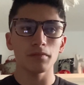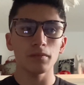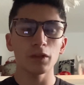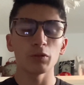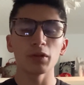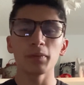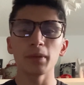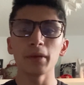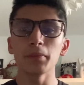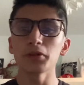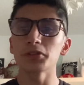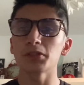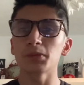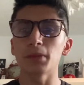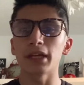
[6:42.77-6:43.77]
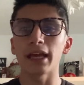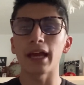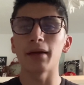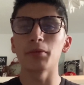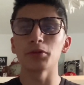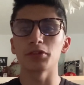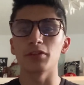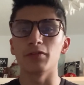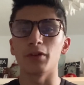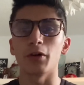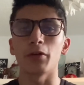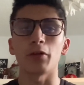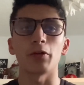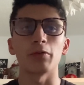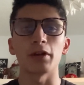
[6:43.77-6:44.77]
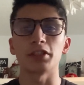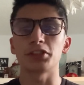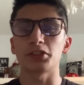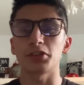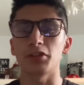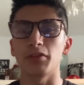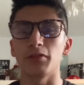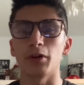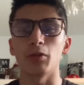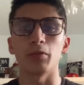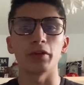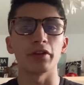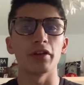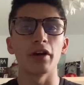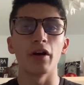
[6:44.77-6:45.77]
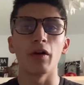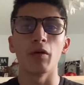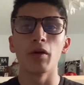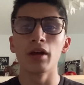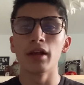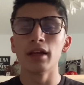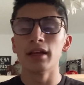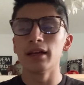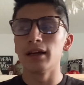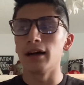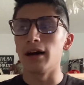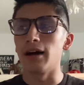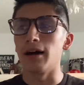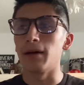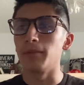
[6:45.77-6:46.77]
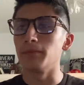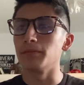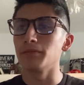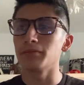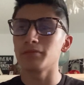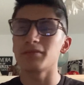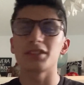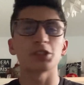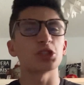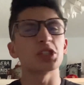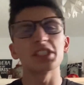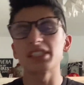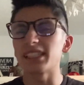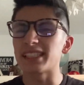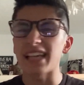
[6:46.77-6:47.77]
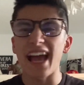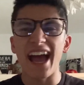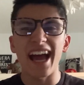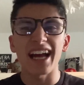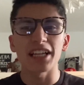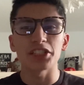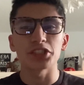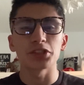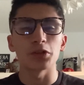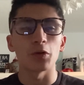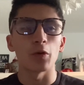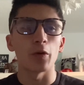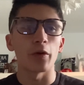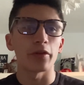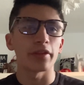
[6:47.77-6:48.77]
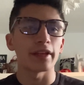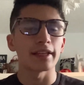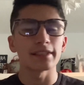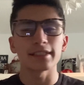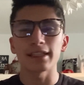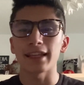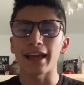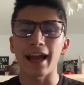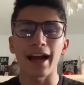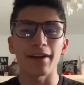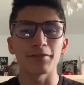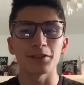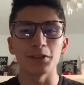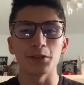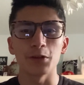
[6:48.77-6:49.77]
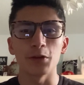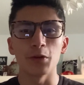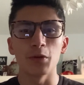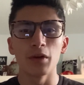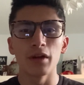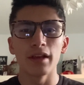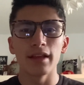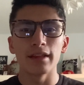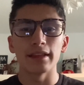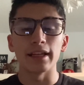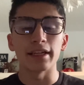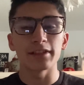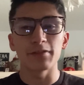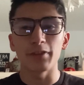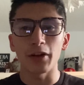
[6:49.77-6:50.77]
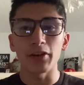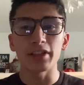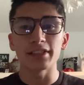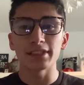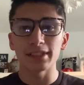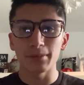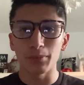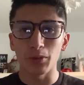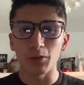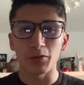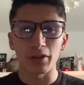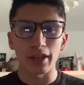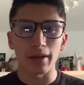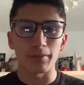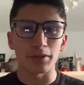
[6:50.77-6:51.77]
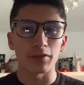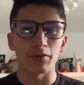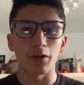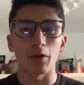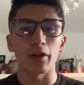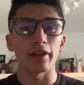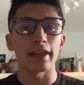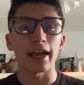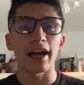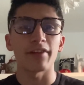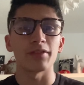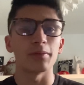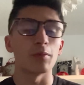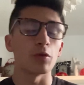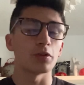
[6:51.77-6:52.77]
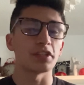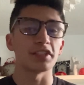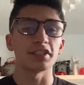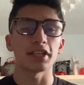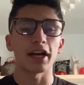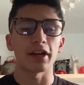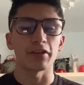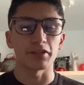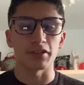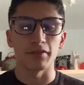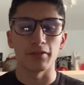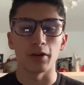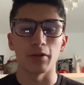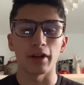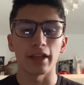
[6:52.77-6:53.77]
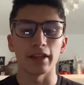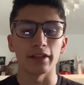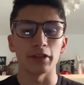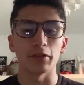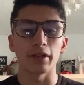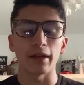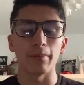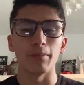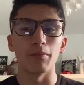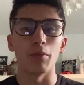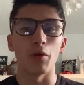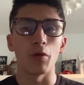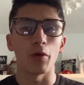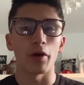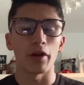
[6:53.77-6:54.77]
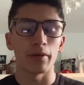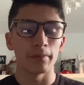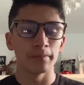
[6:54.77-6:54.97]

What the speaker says: just being able to vote or register to vote with no strings attached or things that they have to do, then it's very simple for them to vote, and they have a more desire to vote, and you get more